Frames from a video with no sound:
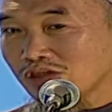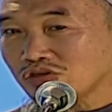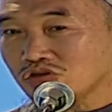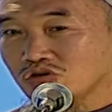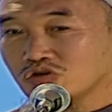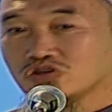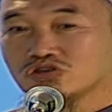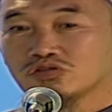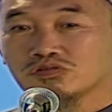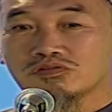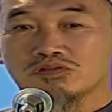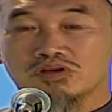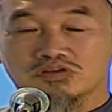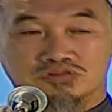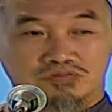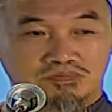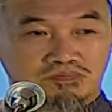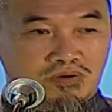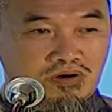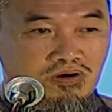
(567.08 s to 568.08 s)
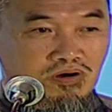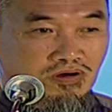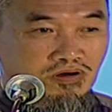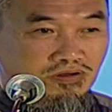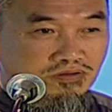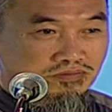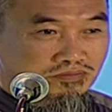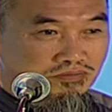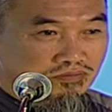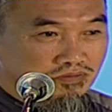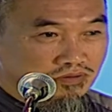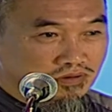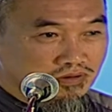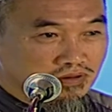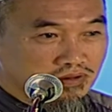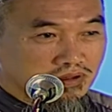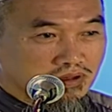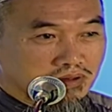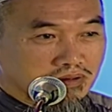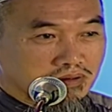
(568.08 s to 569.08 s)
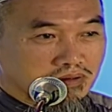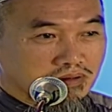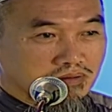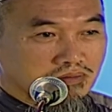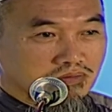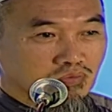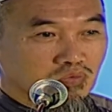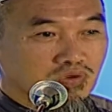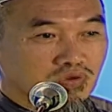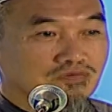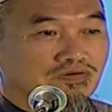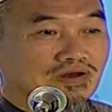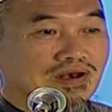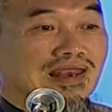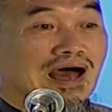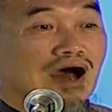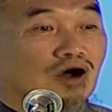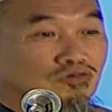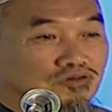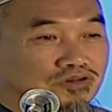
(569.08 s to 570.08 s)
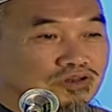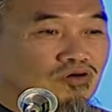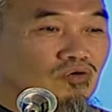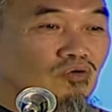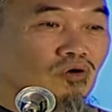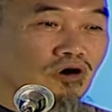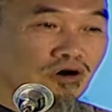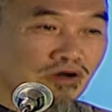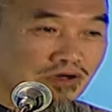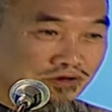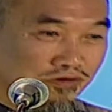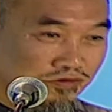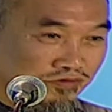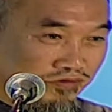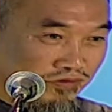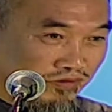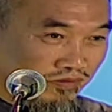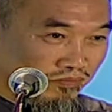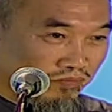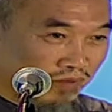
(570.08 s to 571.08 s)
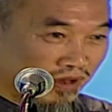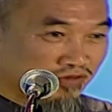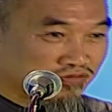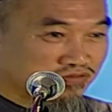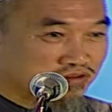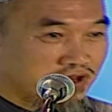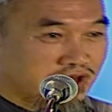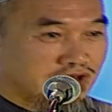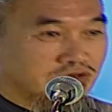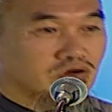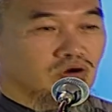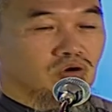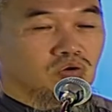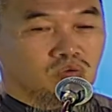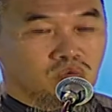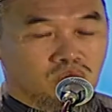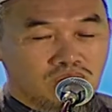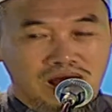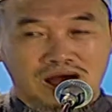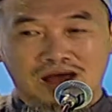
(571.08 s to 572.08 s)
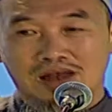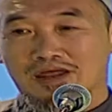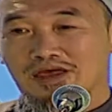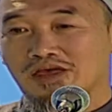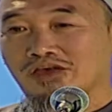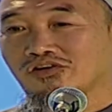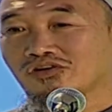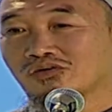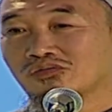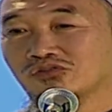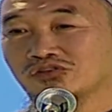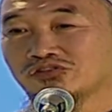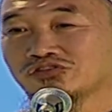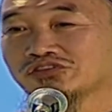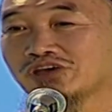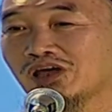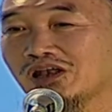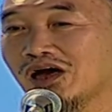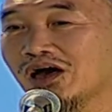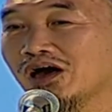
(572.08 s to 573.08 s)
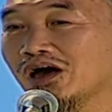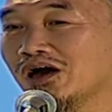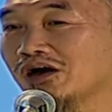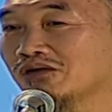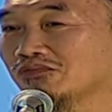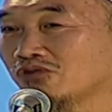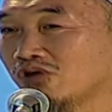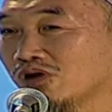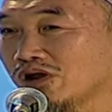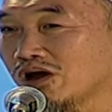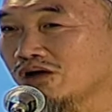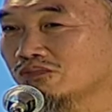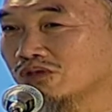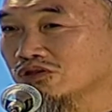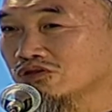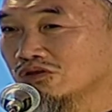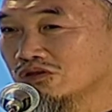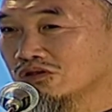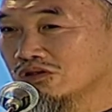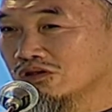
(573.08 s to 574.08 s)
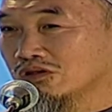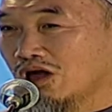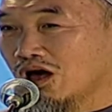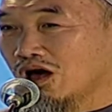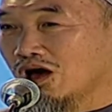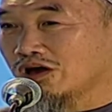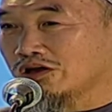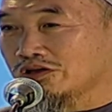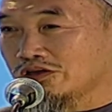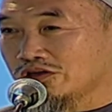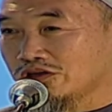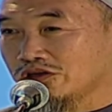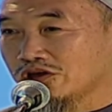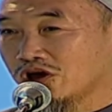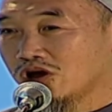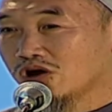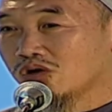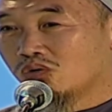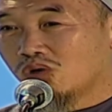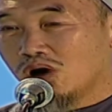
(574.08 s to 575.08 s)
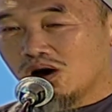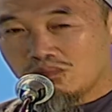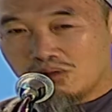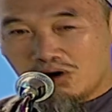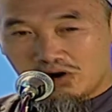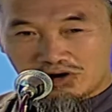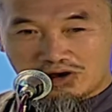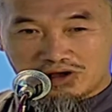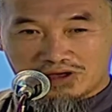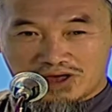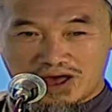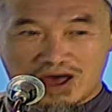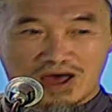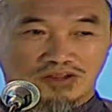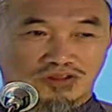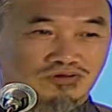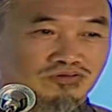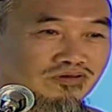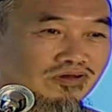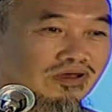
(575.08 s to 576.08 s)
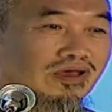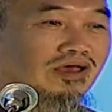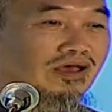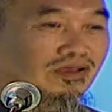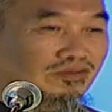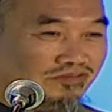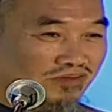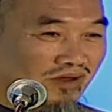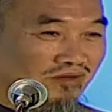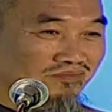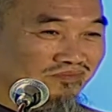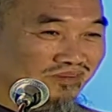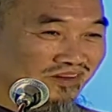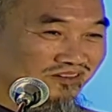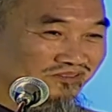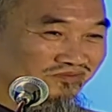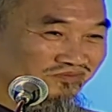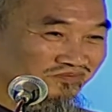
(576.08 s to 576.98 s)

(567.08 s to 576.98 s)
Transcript: you should respond with a louder voice by saying Wa alaikum salam wa rahmatullahi wa barakatuh. Example.